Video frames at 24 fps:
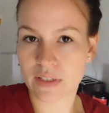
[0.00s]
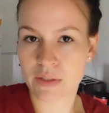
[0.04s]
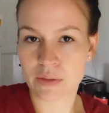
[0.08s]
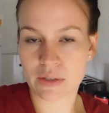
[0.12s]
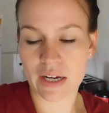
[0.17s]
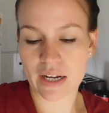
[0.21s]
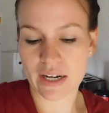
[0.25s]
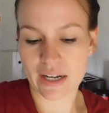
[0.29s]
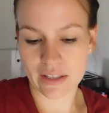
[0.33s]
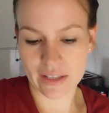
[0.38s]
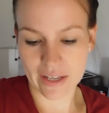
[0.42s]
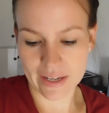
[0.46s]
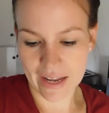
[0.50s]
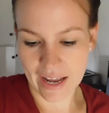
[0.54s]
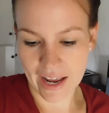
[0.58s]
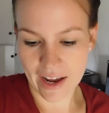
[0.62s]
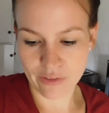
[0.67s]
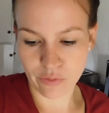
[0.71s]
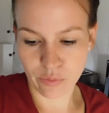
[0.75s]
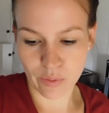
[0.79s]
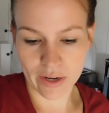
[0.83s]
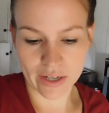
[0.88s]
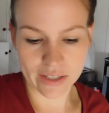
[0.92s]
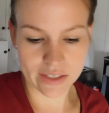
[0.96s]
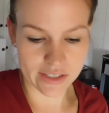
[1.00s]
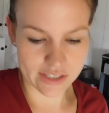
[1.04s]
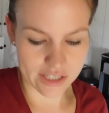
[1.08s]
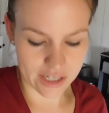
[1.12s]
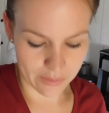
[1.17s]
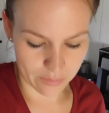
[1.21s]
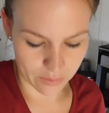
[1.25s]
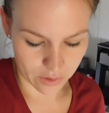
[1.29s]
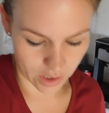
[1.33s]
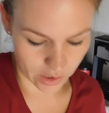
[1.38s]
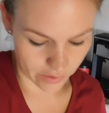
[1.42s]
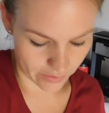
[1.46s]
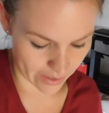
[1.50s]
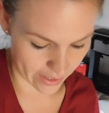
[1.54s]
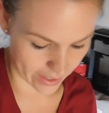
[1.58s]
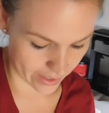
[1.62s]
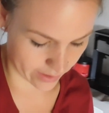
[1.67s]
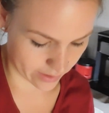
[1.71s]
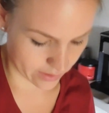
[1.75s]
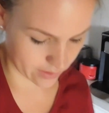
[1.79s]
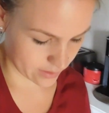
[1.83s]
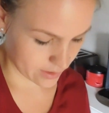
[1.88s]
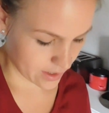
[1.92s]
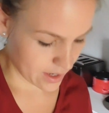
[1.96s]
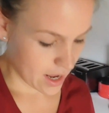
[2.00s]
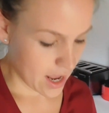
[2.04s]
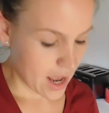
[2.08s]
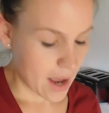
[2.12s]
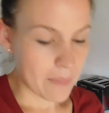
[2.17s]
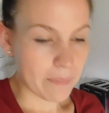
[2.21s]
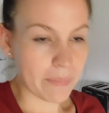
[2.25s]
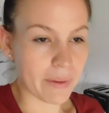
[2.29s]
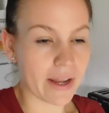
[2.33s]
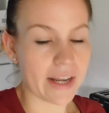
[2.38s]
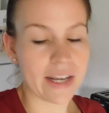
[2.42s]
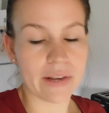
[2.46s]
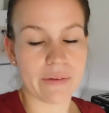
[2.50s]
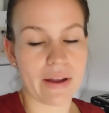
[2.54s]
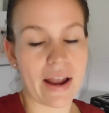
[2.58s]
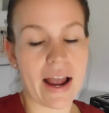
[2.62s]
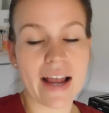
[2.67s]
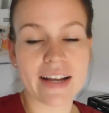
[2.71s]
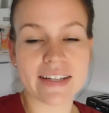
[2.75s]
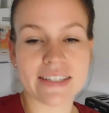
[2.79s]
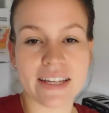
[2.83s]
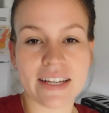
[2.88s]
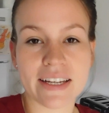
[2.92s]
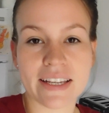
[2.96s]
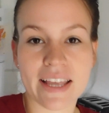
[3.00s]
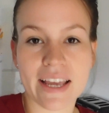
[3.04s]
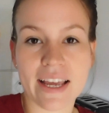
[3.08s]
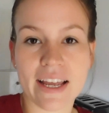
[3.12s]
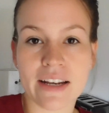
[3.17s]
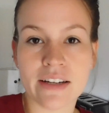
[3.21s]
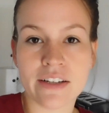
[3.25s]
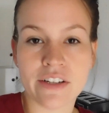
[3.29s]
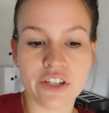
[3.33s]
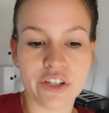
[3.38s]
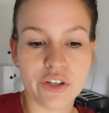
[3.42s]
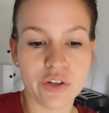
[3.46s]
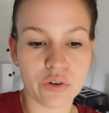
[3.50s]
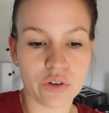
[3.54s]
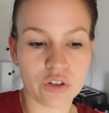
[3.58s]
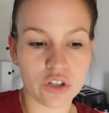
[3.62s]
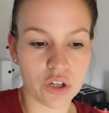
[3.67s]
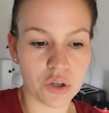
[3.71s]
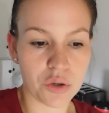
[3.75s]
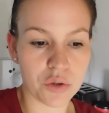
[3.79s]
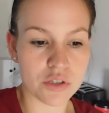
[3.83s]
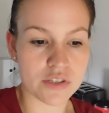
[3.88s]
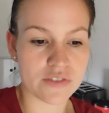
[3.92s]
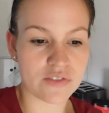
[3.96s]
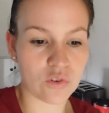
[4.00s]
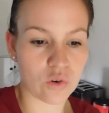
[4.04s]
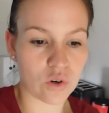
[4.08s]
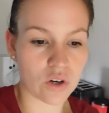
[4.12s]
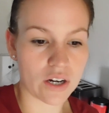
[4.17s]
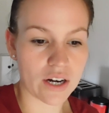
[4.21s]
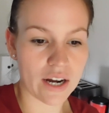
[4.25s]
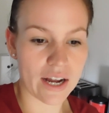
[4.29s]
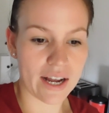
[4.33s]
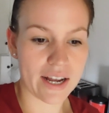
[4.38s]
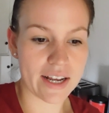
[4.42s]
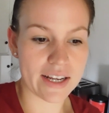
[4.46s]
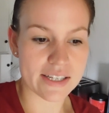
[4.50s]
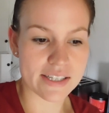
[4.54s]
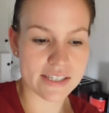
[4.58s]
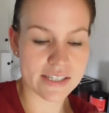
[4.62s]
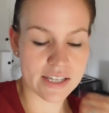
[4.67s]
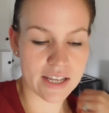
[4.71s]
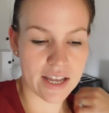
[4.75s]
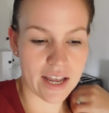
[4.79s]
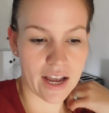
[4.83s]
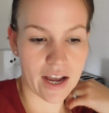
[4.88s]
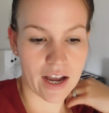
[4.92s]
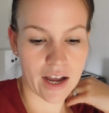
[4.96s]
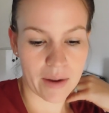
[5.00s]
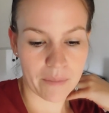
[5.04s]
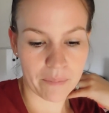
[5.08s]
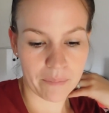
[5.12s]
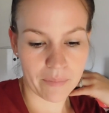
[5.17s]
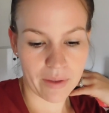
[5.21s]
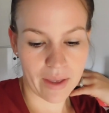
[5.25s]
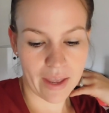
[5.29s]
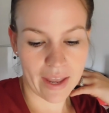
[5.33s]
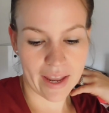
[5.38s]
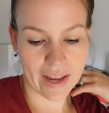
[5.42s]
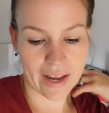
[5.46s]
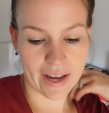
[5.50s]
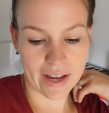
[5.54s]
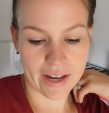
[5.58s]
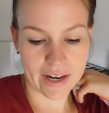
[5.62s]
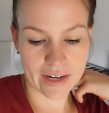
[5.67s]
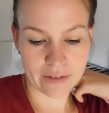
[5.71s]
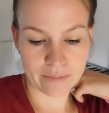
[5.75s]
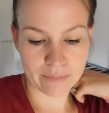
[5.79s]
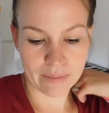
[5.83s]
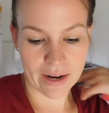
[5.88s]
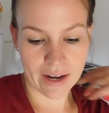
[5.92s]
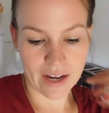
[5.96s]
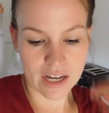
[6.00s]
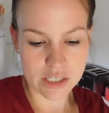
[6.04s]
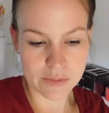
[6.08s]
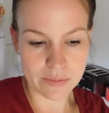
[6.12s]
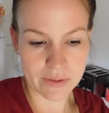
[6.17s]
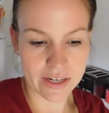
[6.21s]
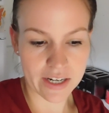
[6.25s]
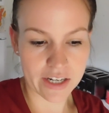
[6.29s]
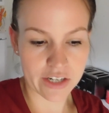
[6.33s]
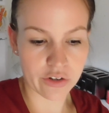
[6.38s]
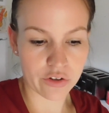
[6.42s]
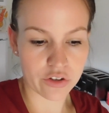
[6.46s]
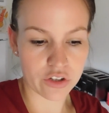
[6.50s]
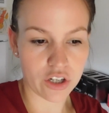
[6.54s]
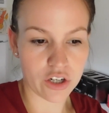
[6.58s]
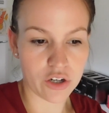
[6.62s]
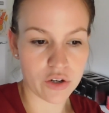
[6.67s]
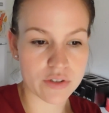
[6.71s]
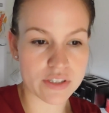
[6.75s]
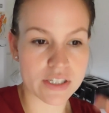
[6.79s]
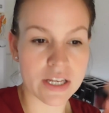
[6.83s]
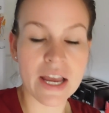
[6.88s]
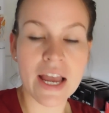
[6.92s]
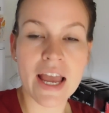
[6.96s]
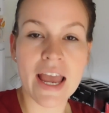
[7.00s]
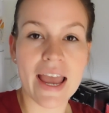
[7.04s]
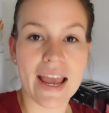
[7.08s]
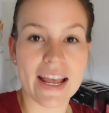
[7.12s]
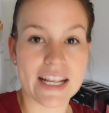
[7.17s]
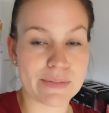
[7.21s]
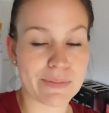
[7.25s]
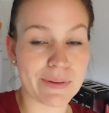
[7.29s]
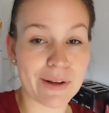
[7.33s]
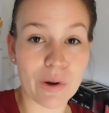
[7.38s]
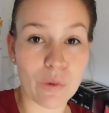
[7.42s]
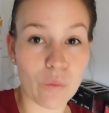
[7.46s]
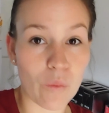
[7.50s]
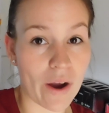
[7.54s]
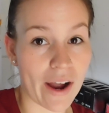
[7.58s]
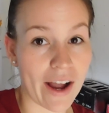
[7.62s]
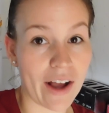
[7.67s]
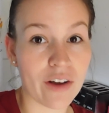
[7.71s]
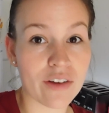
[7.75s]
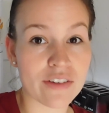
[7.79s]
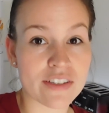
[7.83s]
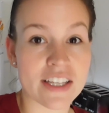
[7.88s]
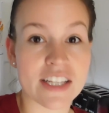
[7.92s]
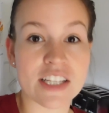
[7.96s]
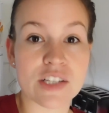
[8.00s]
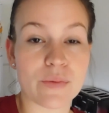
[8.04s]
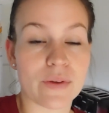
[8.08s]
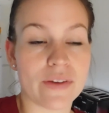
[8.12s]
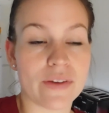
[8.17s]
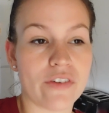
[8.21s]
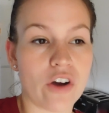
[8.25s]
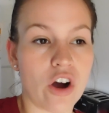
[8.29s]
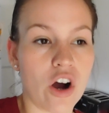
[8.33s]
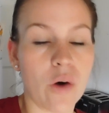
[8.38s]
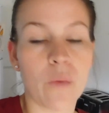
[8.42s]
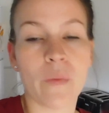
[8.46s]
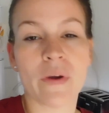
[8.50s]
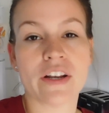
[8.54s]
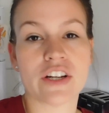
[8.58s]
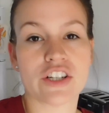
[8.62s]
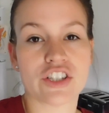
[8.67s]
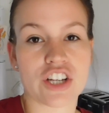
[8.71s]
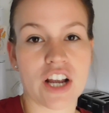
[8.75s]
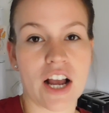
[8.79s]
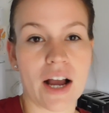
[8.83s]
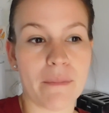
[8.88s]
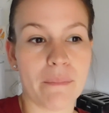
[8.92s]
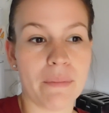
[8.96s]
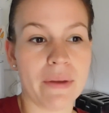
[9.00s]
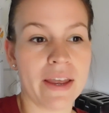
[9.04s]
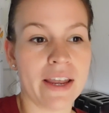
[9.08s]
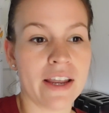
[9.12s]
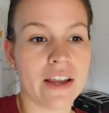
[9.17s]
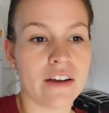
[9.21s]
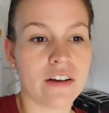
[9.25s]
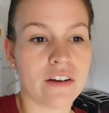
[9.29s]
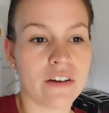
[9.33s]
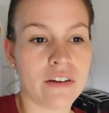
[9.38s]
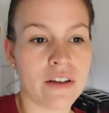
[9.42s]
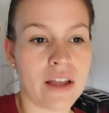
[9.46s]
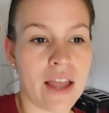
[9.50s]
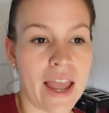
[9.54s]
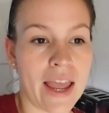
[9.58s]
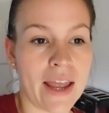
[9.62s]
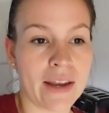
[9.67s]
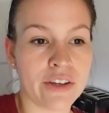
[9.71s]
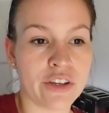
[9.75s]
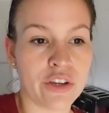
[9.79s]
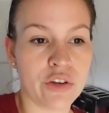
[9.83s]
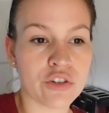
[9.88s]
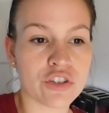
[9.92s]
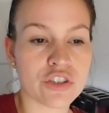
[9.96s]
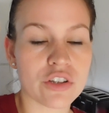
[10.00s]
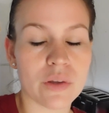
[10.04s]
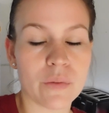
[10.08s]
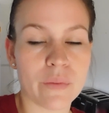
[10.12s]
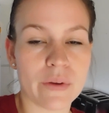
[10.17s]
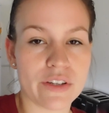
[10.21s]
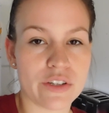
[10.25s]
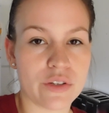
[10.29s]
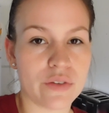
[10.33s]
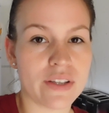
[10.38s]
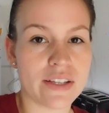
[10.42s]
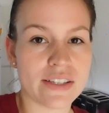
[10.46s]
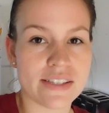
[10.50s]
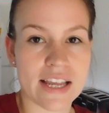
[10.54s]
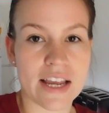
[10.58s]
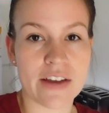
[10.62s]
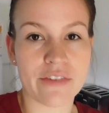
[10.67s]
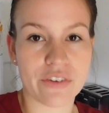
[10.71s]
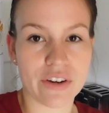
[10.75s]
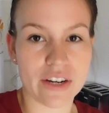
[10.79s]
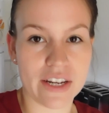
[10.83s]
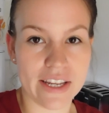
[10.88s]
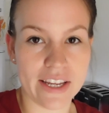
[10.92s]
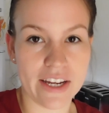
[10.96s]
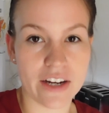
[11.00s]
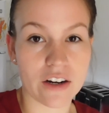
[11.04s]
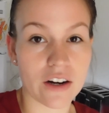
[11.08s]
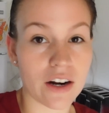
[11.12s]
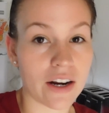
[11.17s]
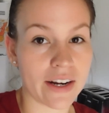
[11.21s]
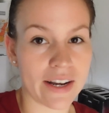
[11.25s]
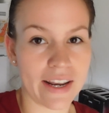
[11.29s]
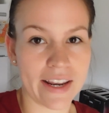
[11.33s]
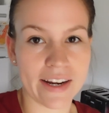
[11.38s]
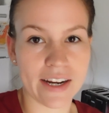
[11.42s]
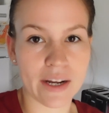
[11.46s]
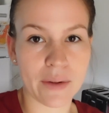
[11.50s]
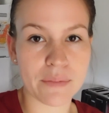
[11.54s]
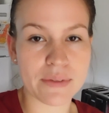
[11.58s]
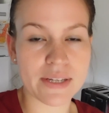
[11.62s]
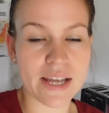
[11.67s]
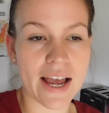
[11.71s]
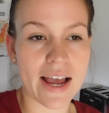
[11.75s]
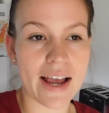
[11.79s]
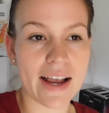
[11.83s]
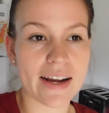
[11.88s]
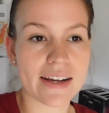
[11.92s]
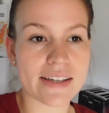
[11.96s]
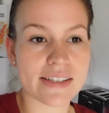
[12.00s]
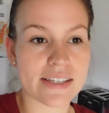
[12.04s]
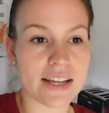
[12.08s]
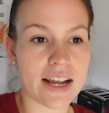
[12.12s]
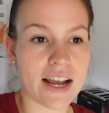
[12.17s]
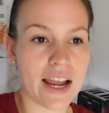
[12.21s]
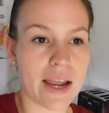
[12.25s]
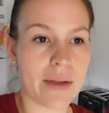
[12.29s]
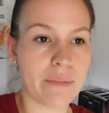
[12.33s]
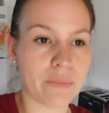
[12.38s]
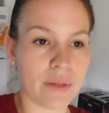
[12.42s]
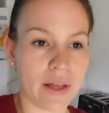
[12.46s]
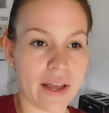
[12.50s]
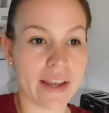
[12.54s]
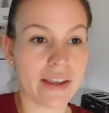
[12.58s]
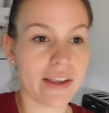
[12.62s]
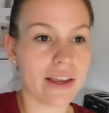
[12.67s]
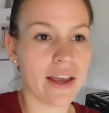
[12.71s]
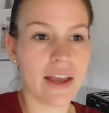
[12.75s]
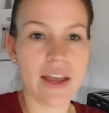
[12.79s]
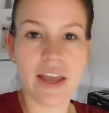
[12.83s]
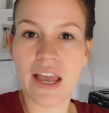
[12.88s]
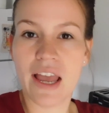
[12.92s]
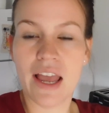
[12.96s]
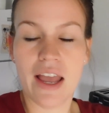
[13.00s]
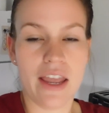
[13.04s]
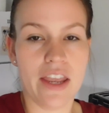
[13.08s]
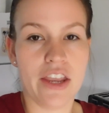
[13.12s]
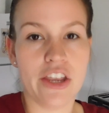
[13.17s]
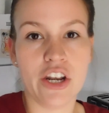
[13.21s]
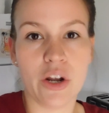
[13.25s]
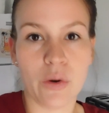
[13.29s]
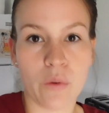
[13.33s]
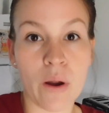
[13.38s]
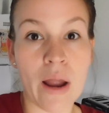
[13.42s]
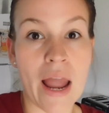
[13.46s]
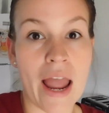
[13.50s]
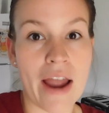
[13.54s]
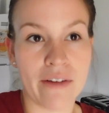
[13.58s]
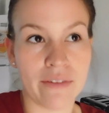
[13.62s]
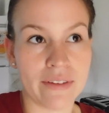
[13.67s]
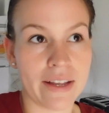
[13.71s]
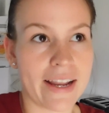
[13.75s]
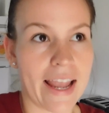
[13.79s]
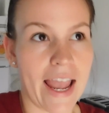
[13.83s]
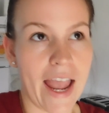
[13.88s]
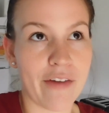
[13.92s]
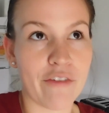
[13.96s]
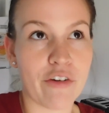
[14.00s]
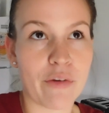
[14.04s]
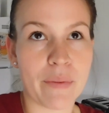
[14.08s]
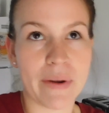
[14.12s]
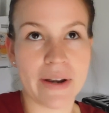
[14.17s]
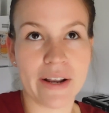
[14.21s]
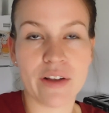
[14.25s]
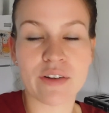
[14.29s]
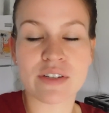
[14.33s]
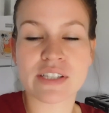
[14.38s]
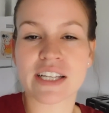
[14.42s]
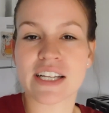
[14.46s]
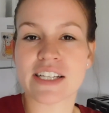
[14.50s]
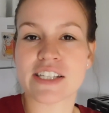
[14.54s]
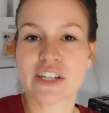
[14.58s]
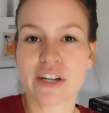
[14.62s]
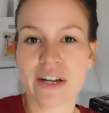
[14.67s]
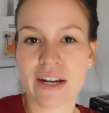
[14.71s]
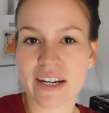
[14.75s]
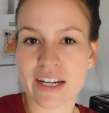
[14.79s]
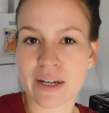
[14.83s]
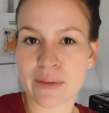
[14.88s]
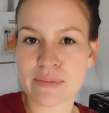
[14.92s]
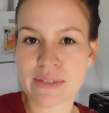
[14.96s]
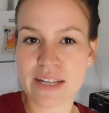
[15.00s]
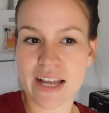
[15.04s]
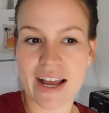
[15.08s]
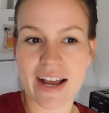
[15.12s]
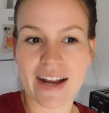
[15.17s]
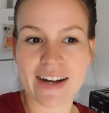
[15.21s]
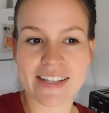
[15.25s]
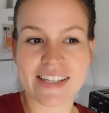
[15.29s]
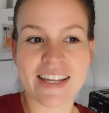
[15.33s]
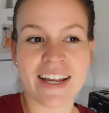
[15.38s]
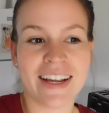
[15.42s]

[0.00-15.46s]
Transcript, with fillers: kind of like halfway into summer already. But anyway, I did get new clothes for us, um, and my husband got new clothes. It's been a while since all went shopping, and usually we do this every year on income tax time, like you know, like everybody else gets their income tax.